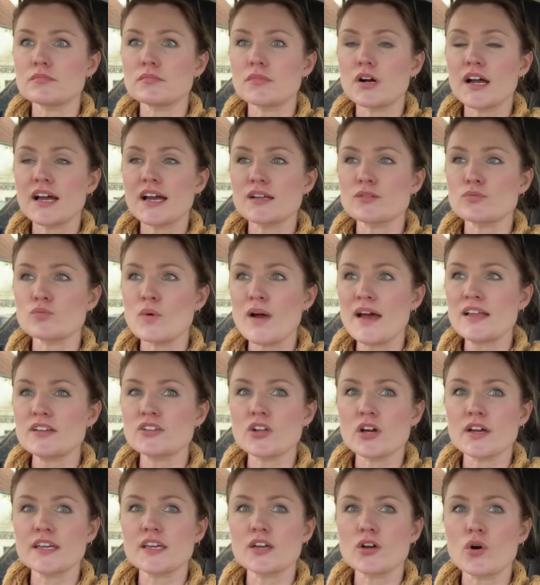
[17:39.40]
had wet
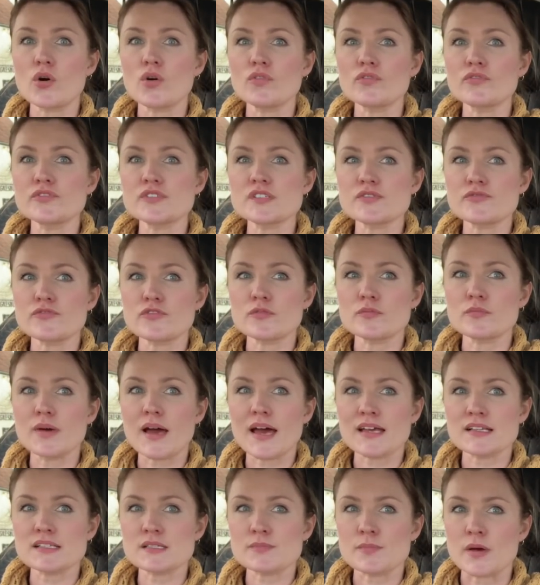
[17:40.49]
night coughs from
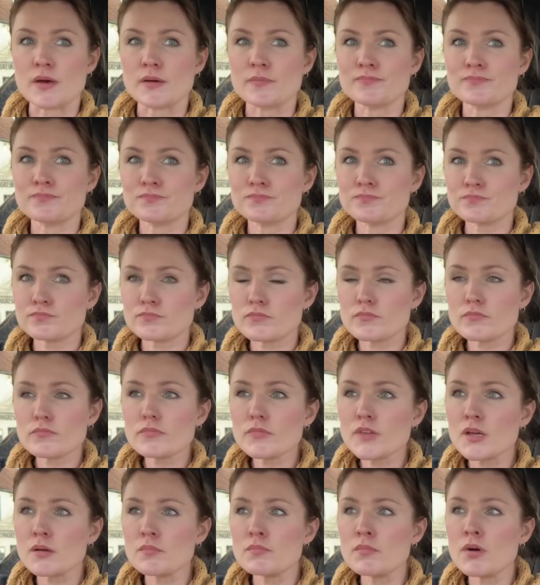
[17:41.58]
asthma.
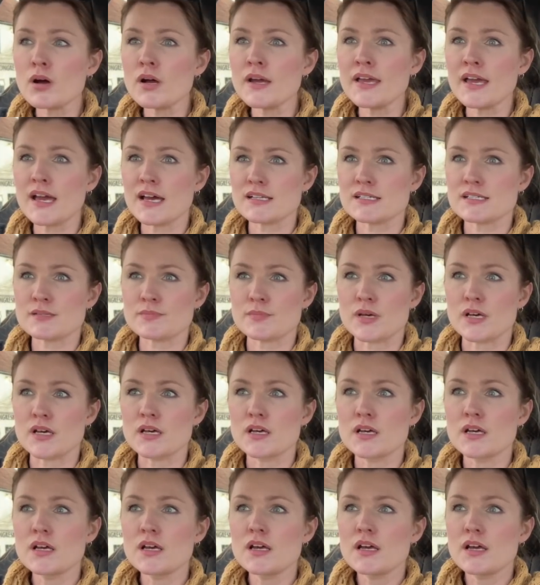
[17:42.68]
My asthma
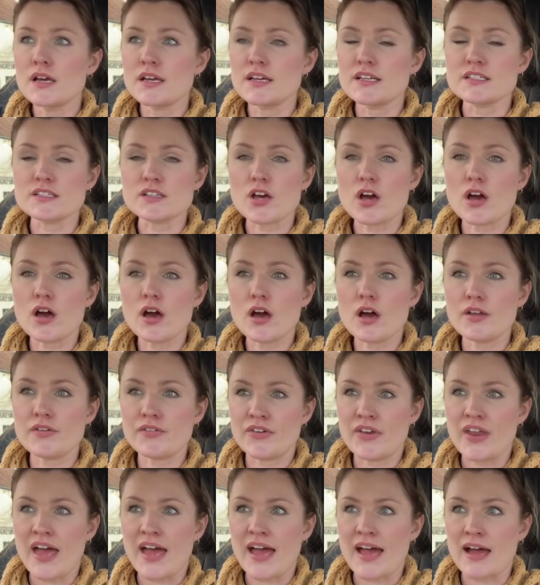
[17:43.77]
is
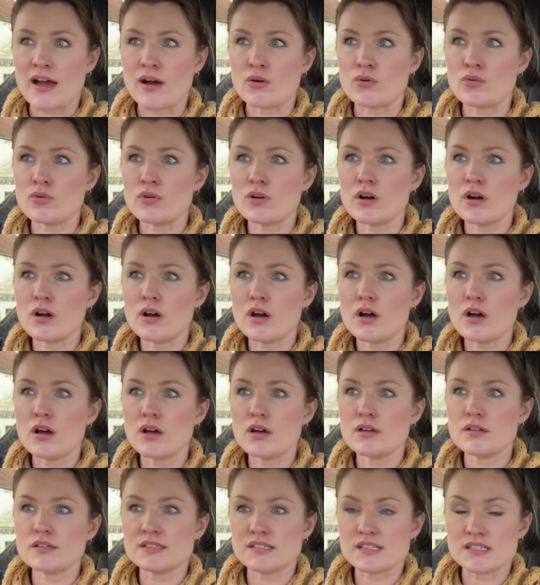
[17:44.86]
now...
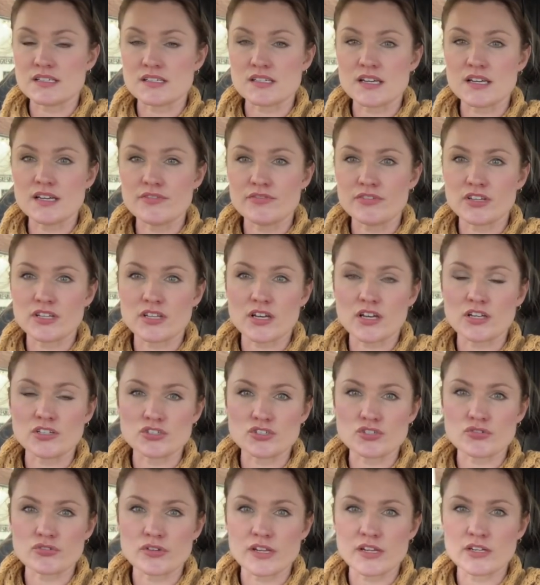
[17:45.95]
since I live in the
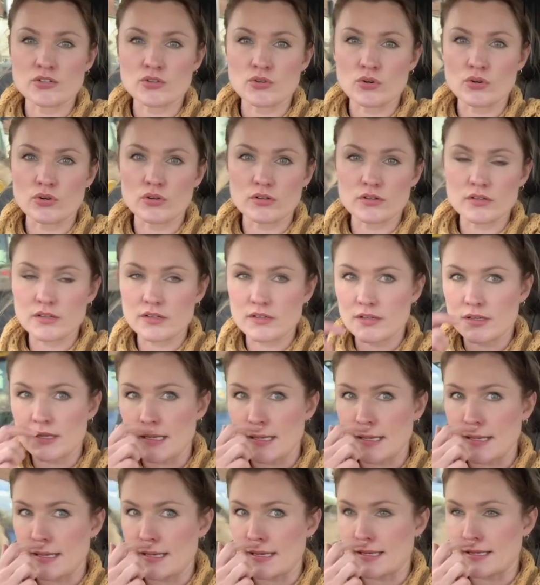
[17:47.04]
country and not
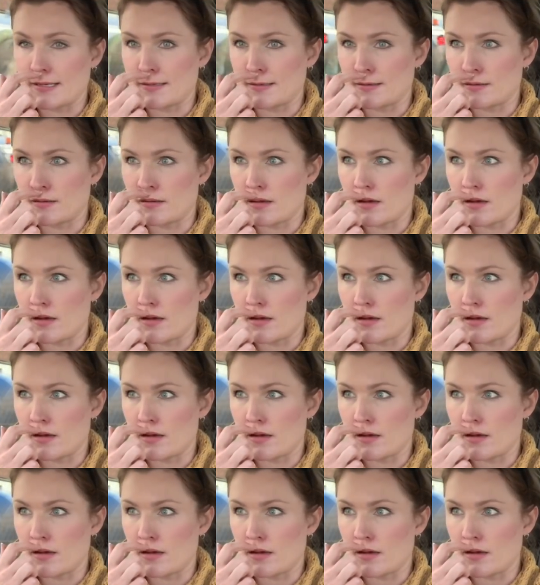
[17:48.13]
in